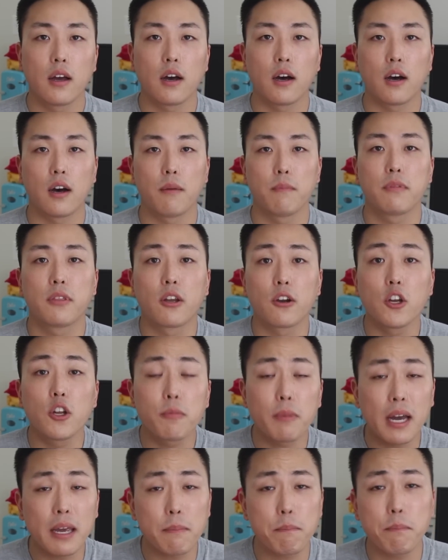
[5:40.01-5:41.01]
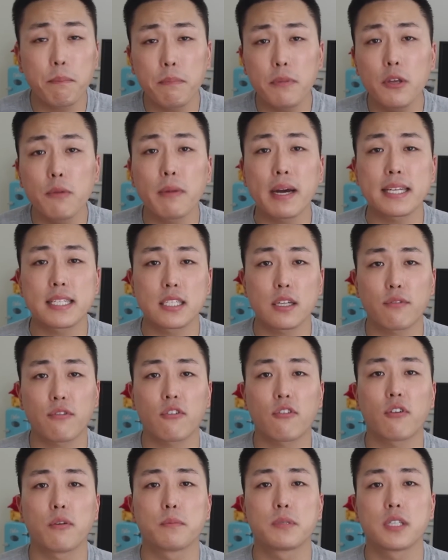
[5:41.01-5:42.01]
You might
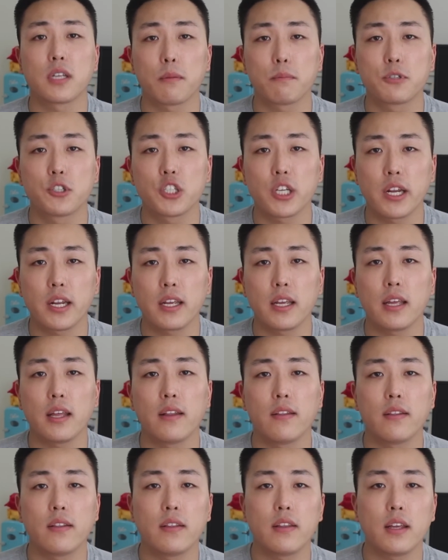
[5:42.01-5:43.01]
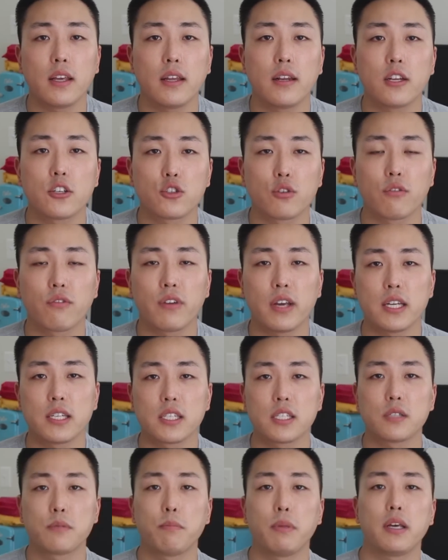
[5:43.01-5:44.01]
suffer from some shedding in the initial
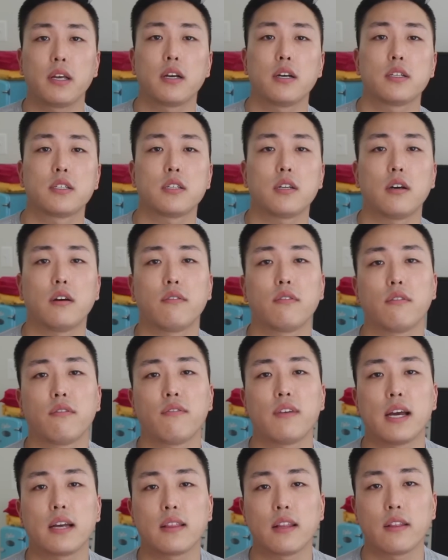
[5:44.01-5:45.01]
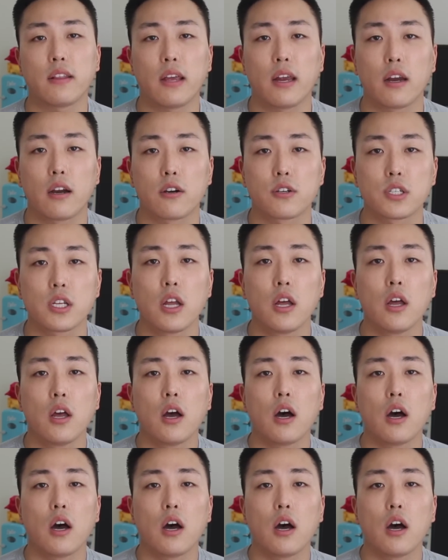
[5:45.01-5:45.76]
phases because of the fact that the hairs